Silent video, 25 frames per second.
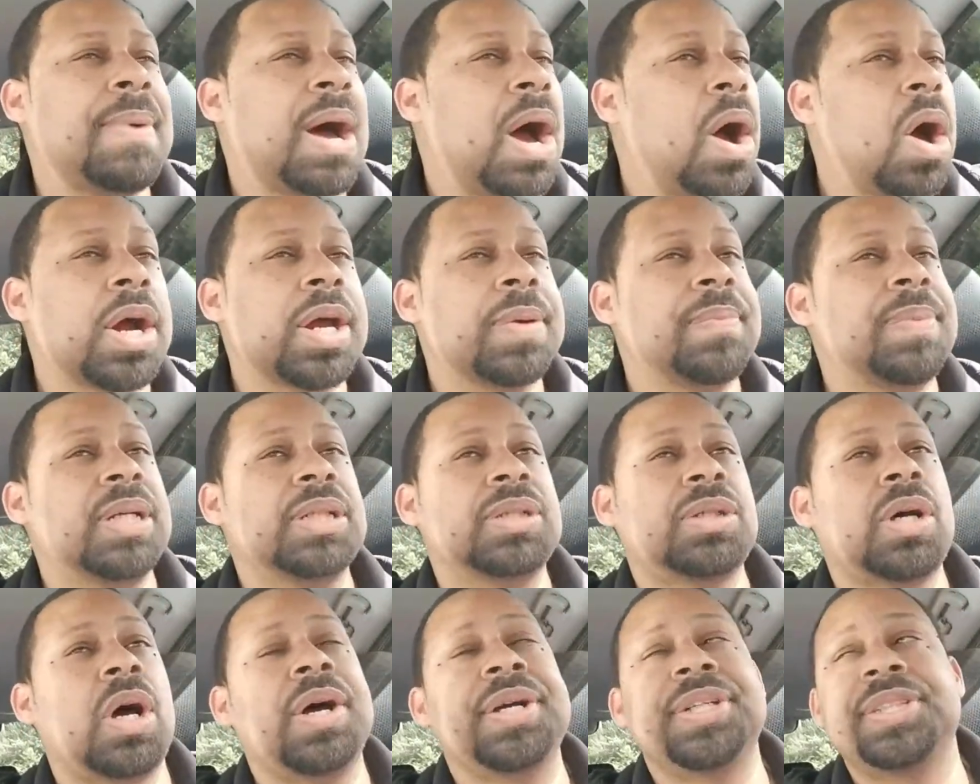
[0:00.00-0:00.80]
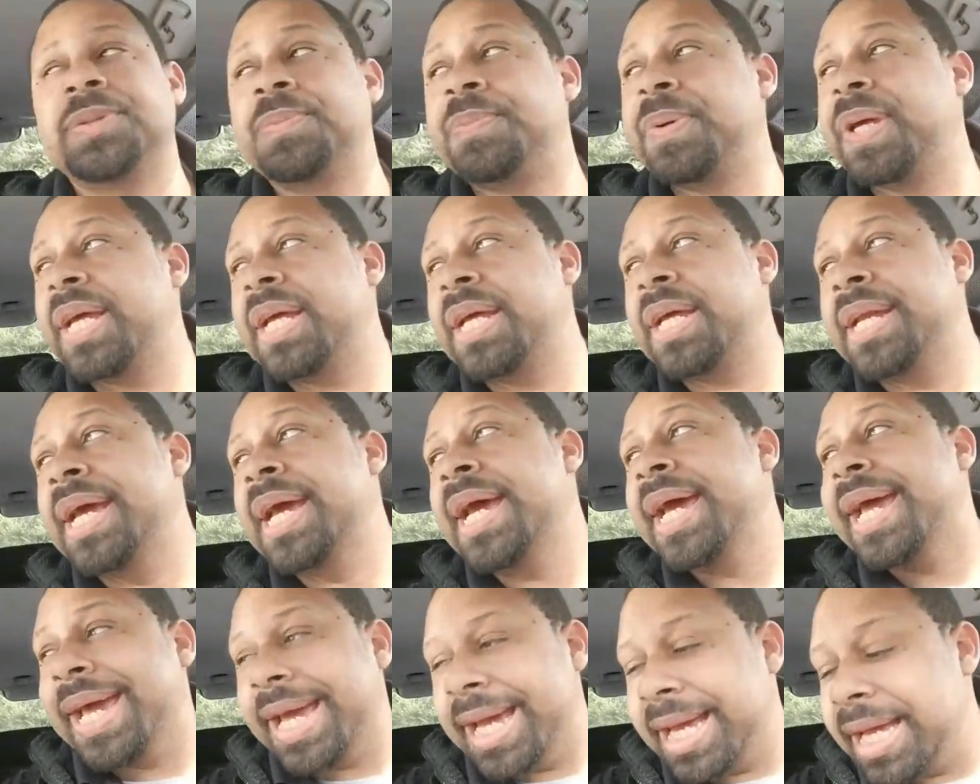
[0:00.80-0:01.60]
My argument has always been,
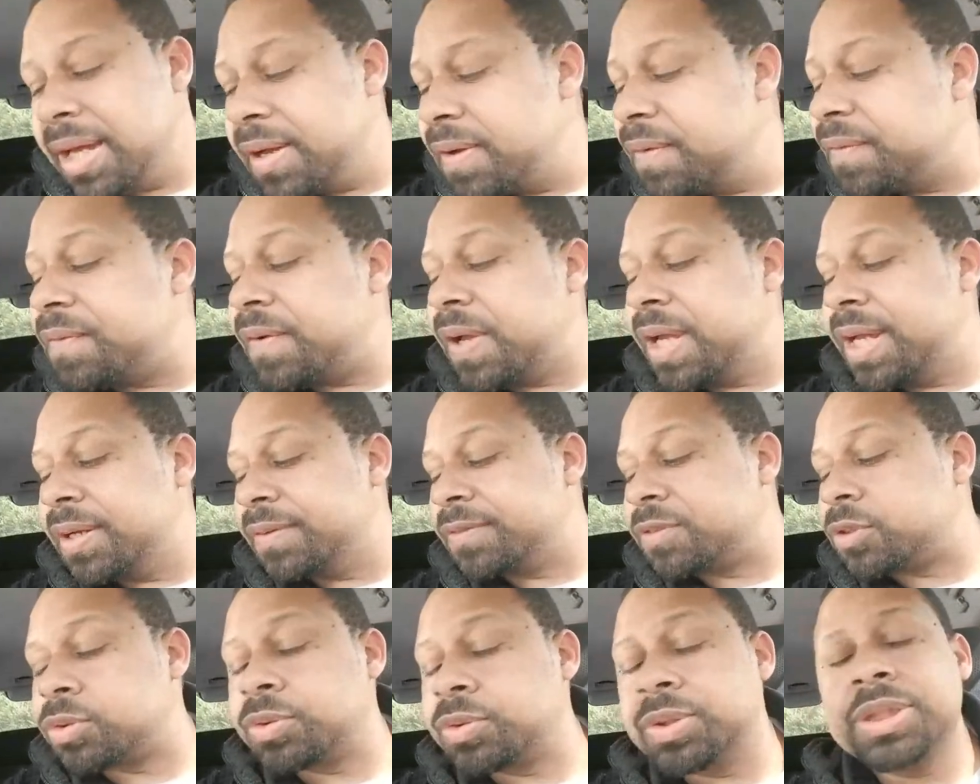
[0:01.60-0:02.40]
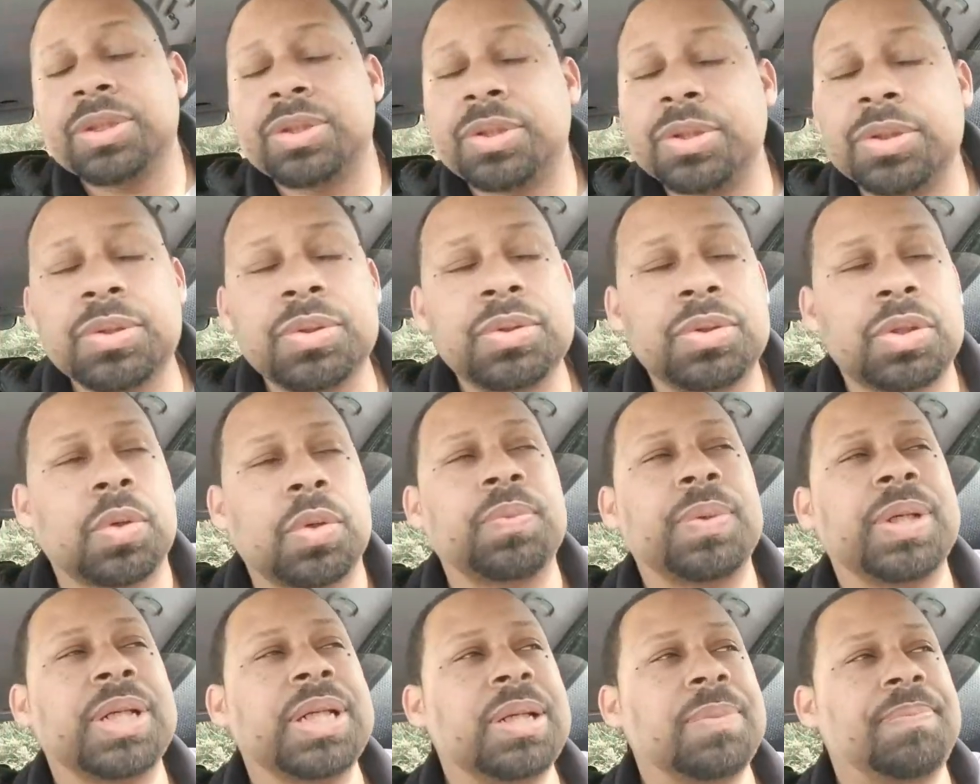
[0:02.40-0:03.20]
if street dudes are
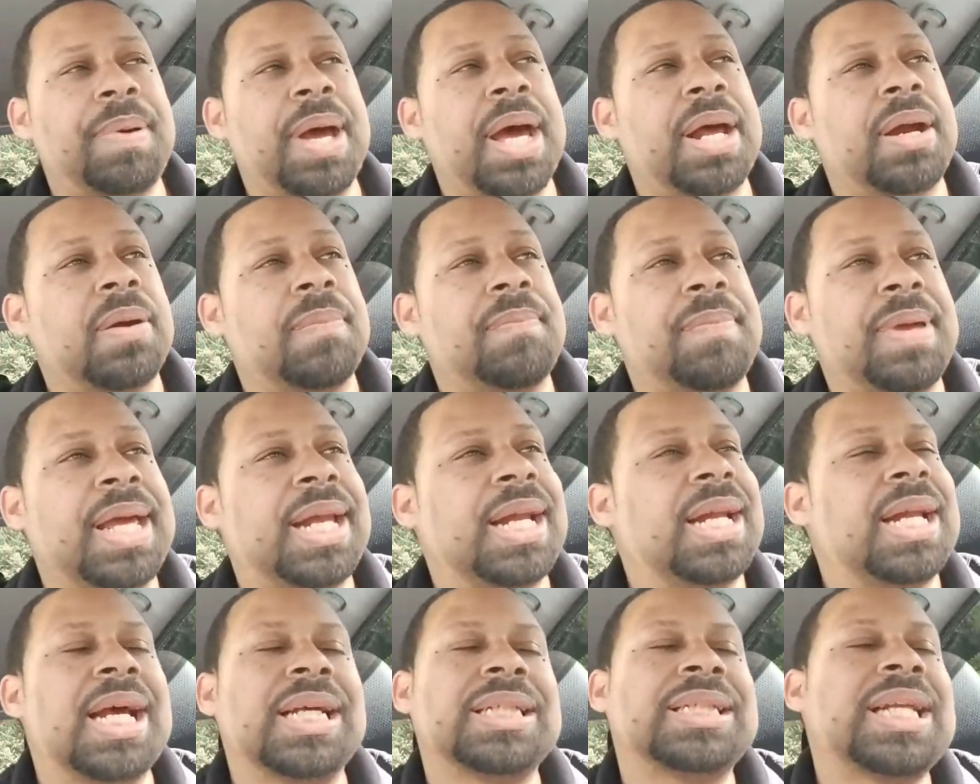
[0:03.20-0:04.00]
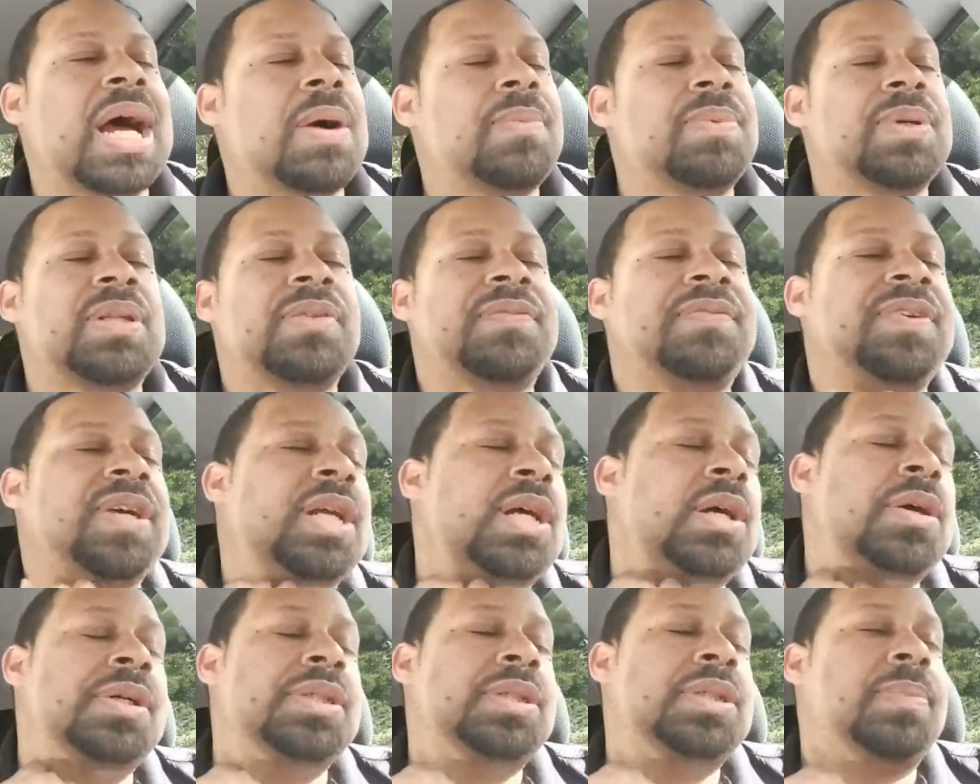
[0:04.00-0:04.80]
really better men, and that's not what the
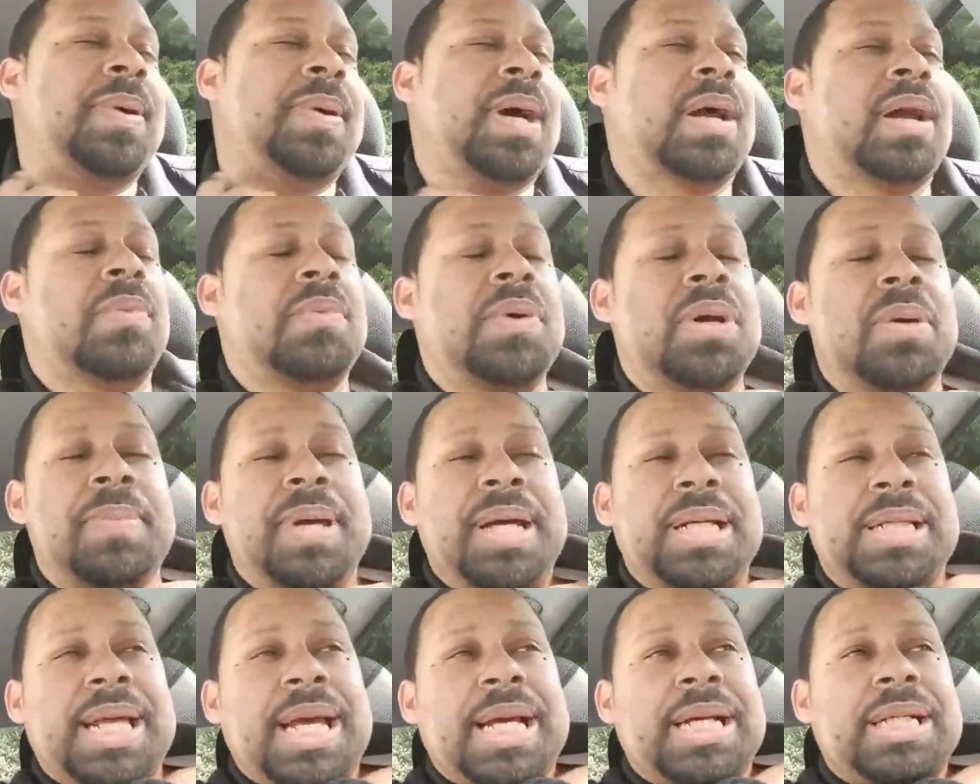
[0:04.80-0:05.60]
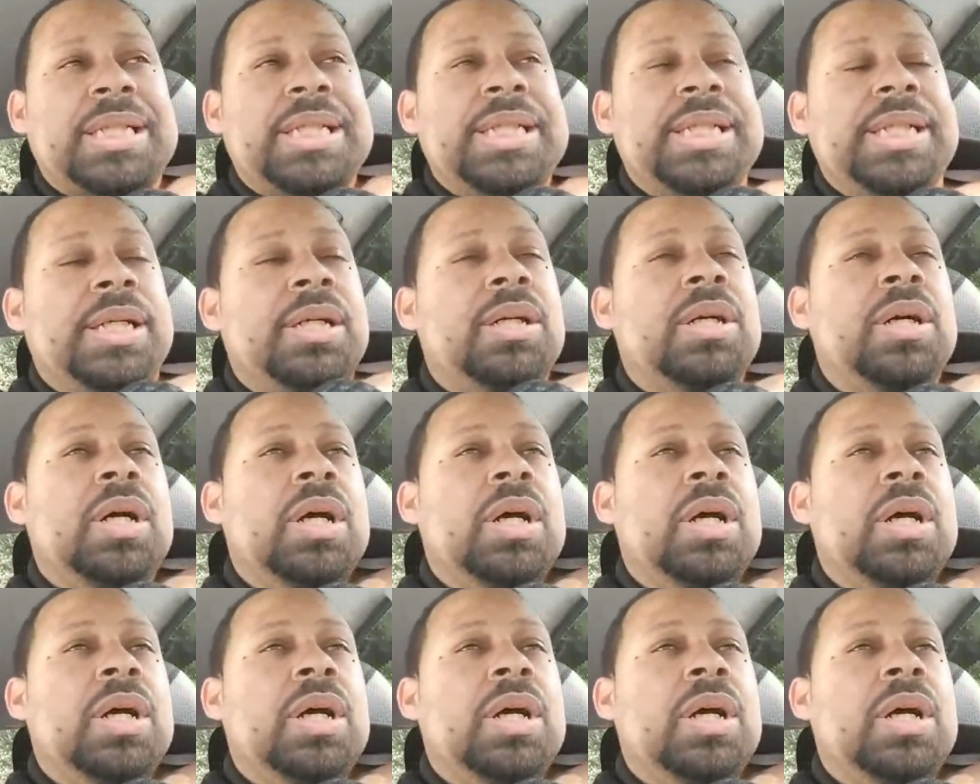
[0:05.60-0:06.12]
video is about. I want to make that clear.